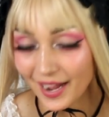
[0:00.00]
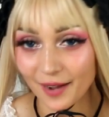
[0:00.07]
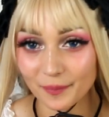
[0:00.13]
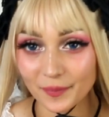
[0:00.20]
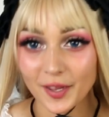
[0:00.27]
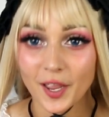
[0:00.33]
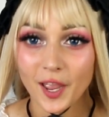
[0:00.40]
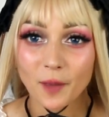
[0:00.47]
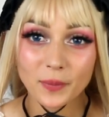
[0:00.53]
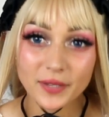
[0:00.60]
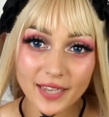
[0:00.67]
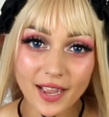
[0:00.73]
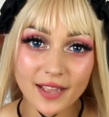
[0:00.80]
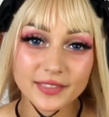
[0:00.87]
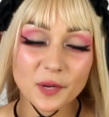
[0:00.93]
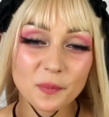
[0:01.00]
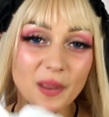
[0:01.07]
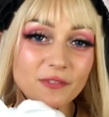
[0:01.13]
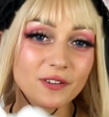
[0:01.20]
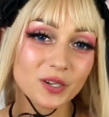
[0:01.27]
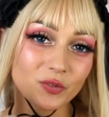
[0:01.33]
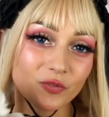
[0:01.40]
Um, but yeah, they're
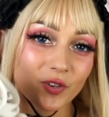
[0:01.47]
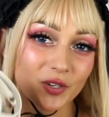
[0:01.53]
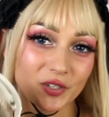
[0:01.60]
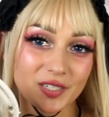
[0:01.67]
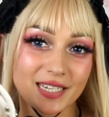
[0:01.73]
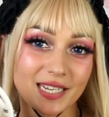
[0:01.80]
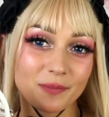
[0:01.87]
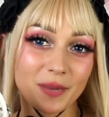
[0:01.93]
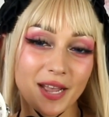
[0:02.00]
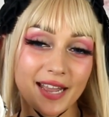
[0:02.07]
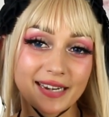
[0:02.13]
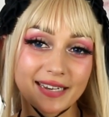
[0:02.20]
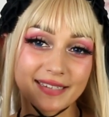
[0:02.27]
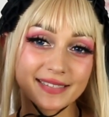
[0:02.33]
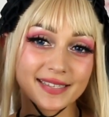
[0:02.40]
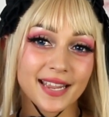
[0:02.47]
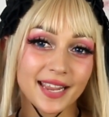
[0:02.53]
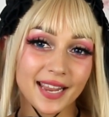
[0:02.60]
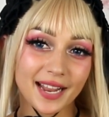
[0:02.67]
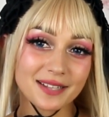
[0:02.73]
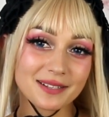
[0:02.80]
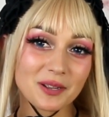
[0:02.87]
my very first tea parties
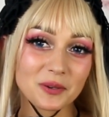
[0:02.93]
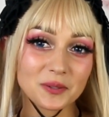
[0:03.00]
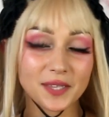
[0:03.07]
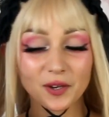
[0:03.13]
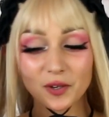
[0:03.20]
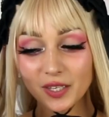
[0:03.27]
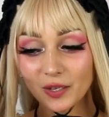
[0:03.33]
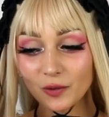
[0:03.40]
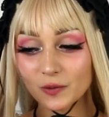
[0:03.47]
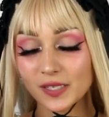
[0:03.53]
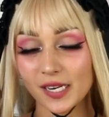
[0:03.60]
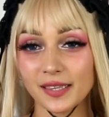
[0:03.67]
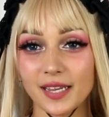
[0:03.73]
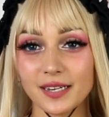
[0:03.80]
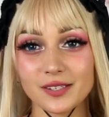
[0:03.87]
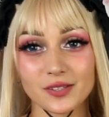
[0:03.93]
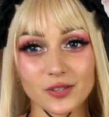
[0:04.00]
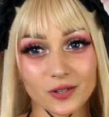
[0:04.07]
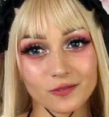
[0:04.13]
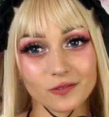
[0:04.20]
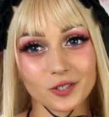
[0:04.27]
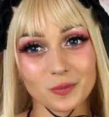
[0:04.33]
and so they're cute and they
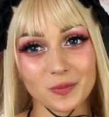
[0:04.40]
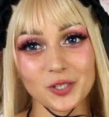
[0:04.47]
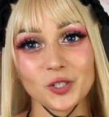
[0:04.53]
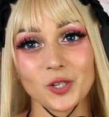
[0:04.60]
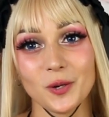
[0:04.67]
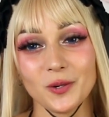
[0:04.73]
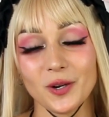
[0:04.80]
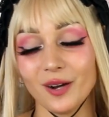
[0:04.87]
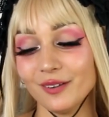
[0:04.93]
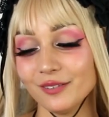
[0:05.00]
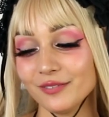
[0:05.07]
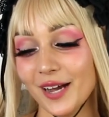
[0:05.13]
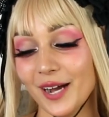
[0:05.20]
deserve to be shown off.